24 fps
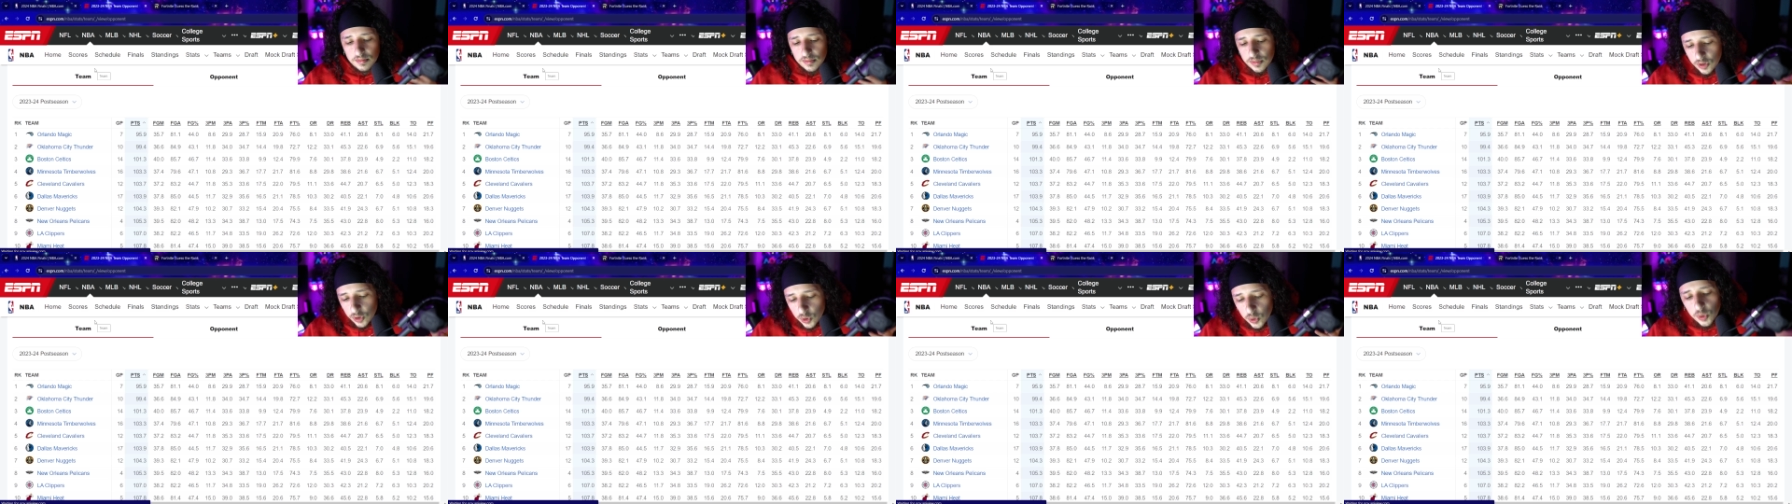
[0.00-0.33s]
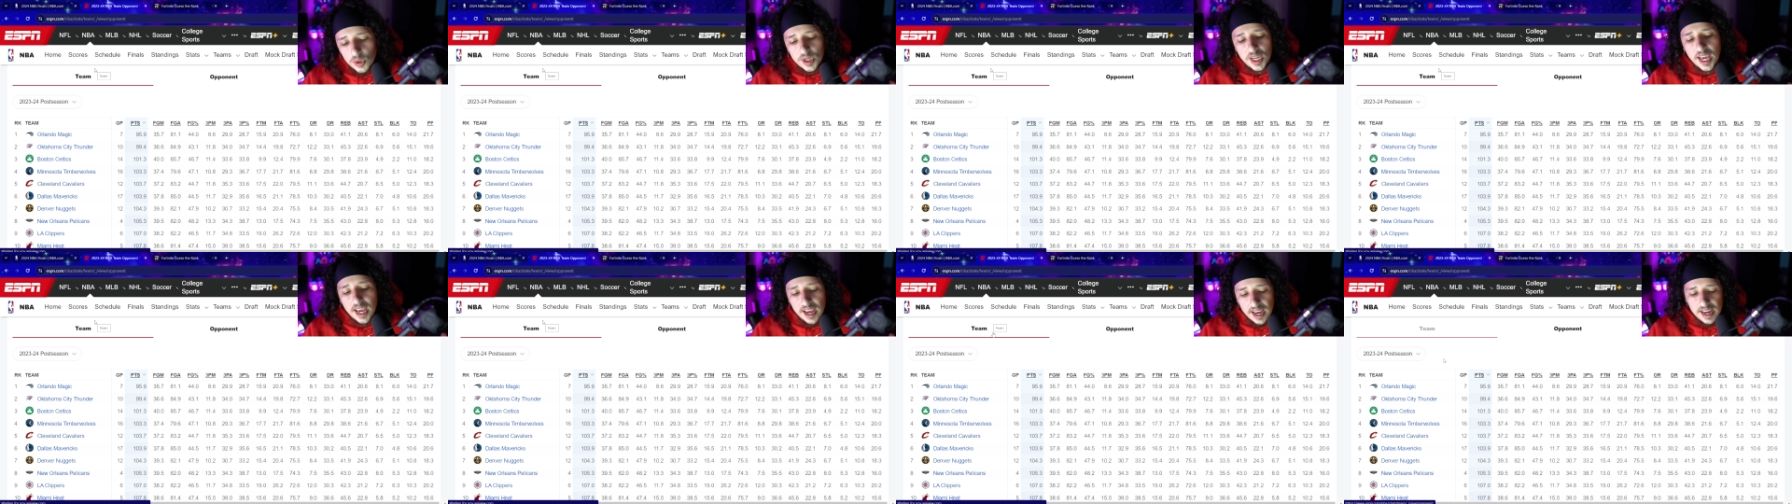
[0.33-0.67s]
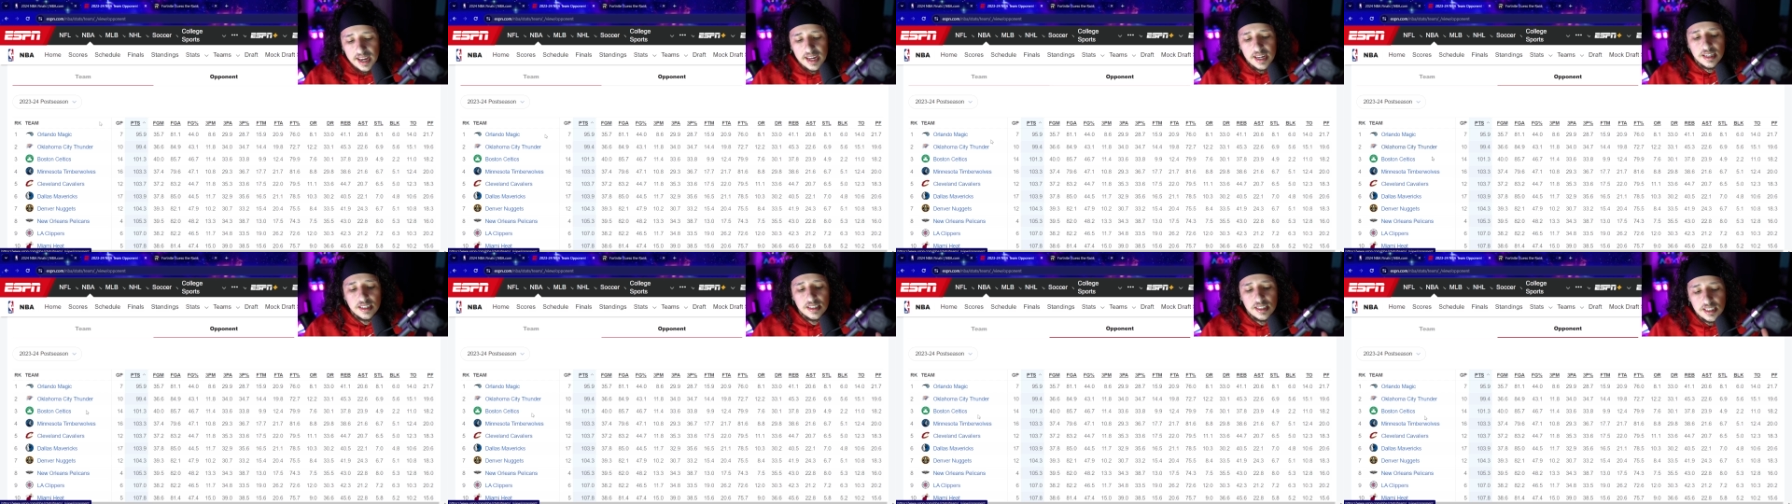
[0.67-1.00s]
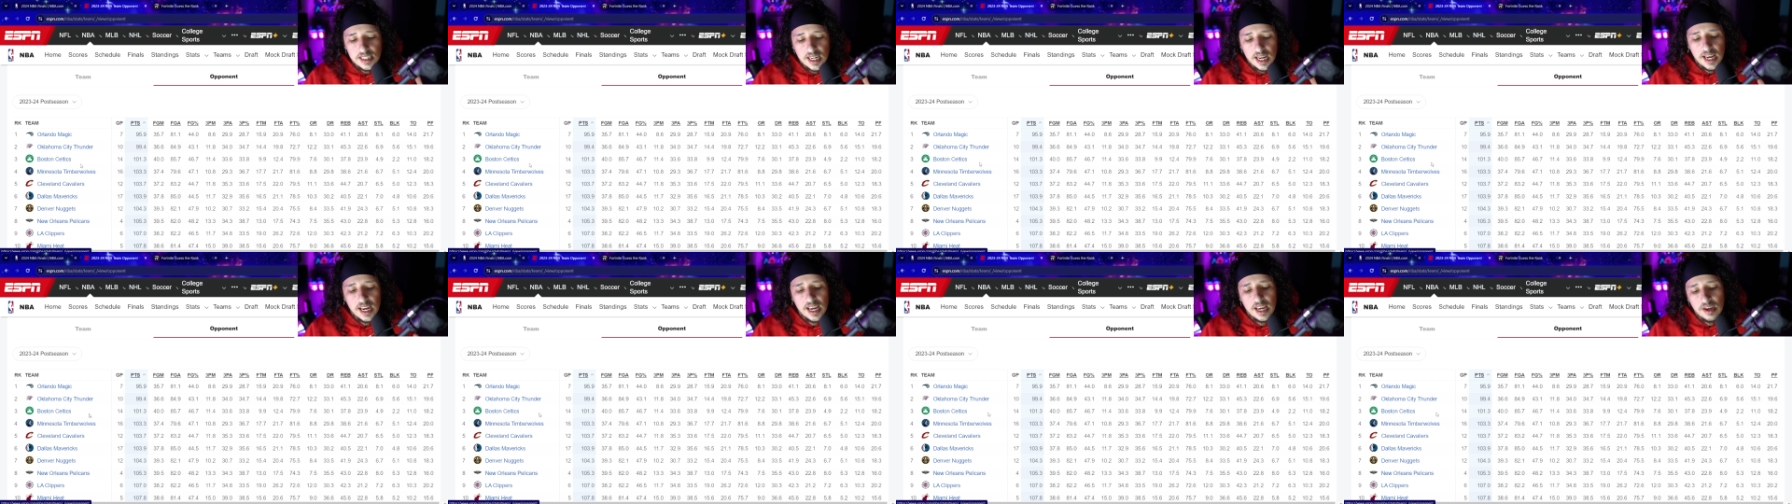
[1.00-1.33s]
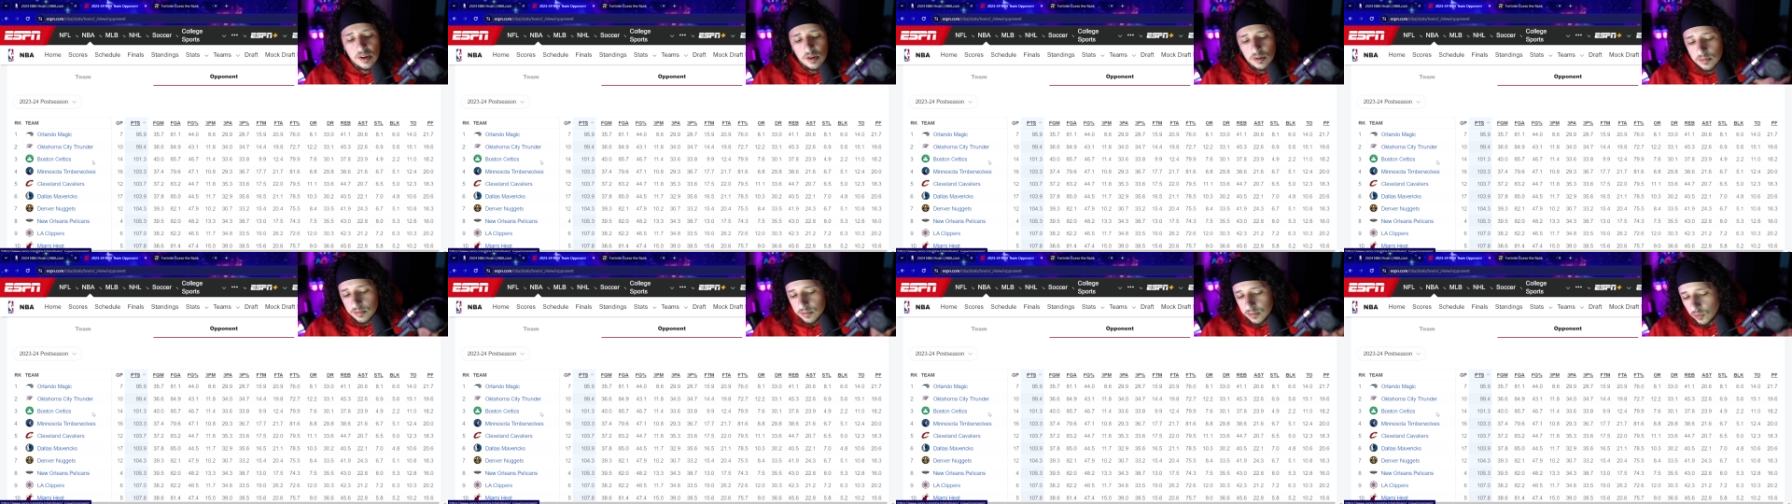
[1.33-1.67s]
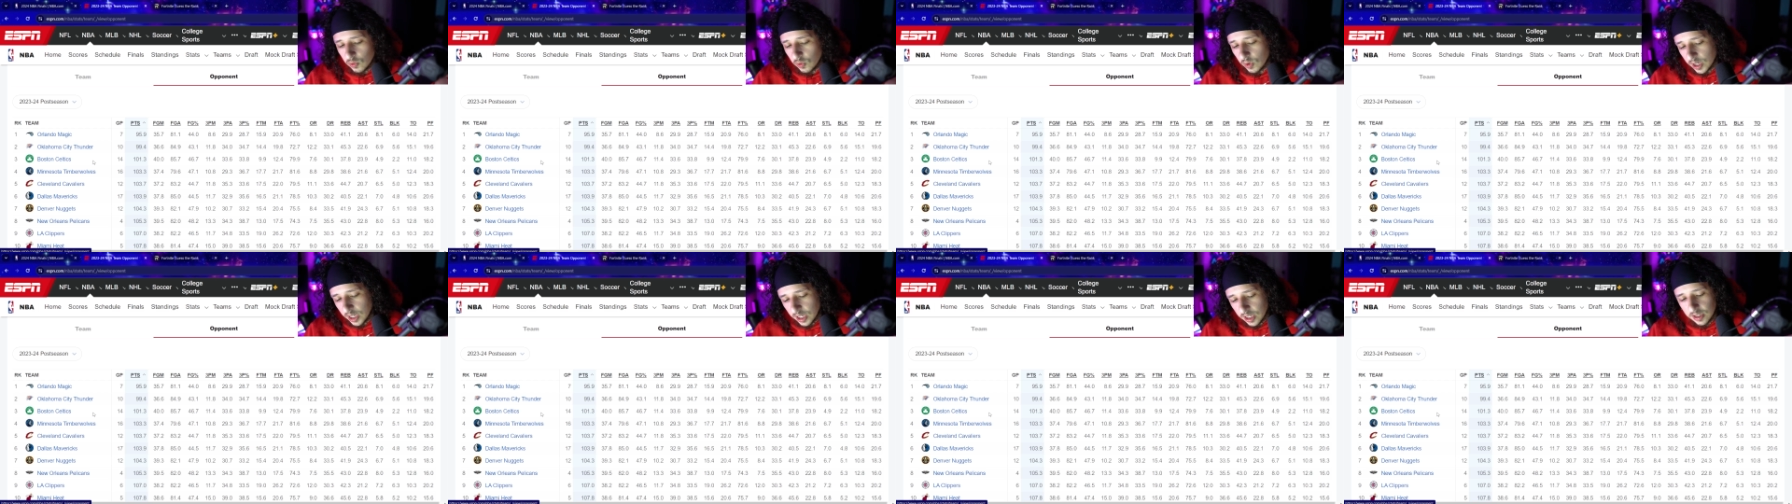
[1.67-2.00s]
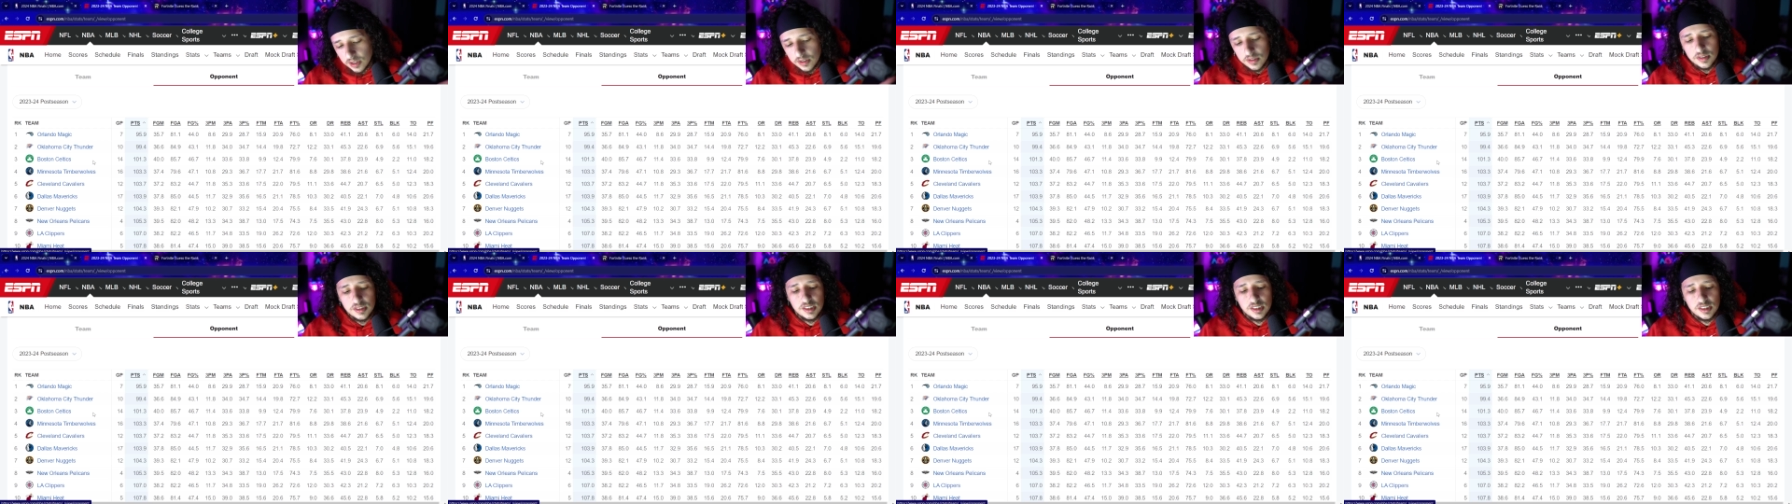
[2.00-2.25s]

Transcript: You can say, well,